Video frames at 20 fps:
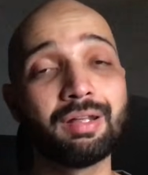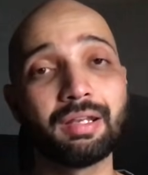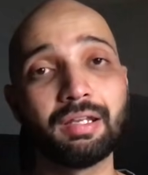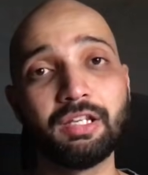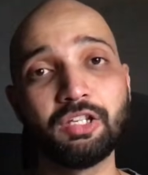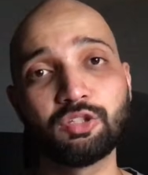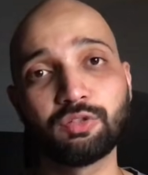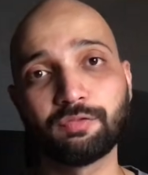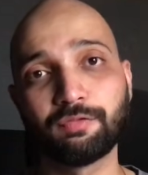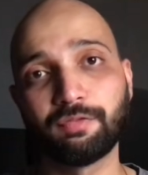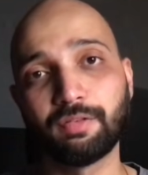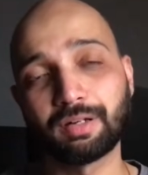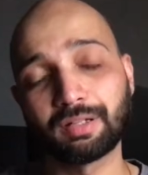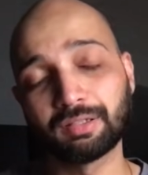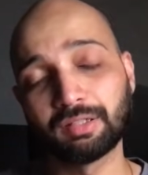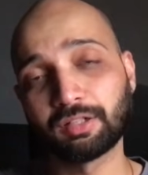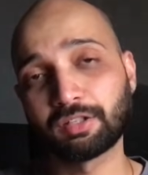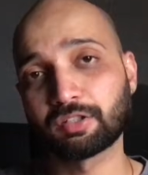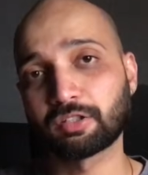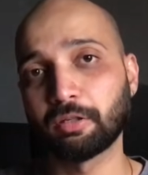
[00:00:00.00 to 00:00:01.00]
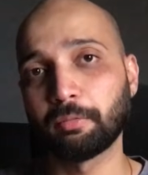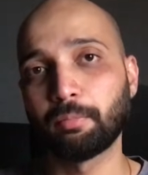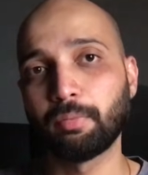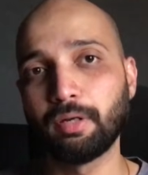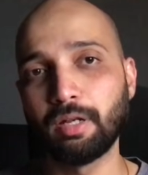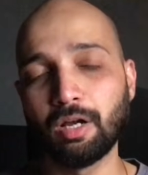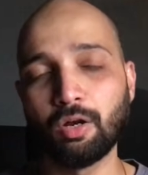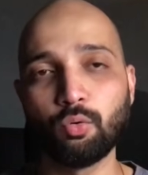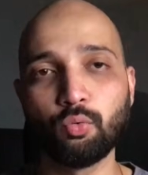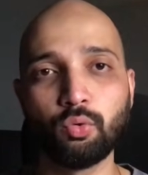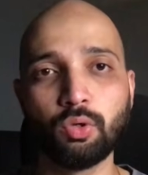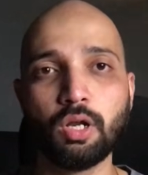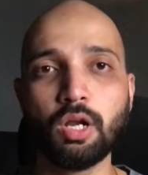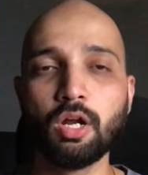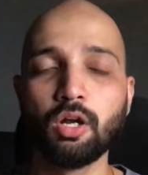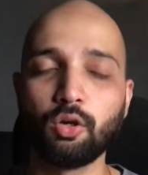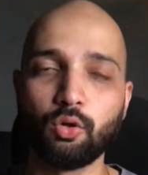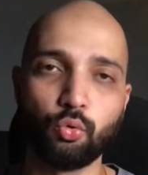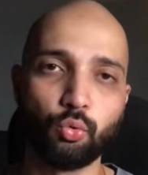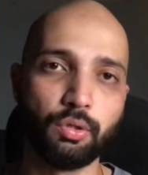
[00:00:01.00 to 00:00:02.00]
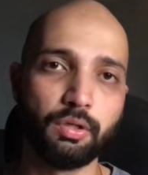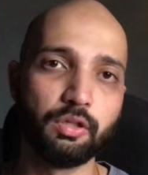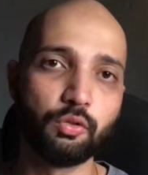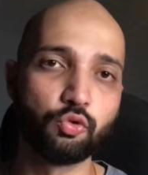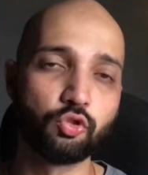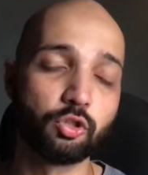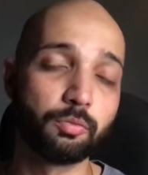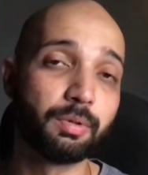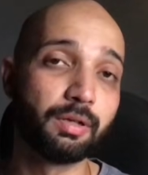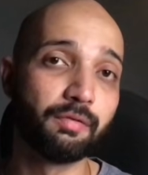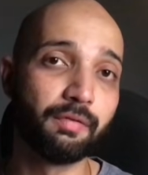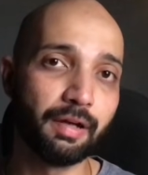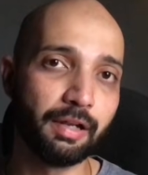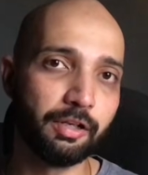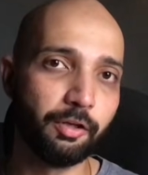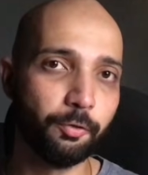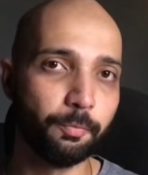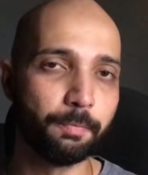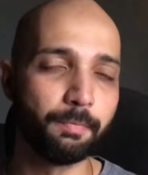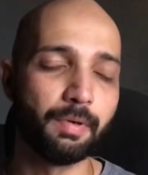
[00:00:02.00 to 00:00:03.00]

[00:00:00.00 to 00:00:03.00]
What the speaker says: is further stepped down to a usable value.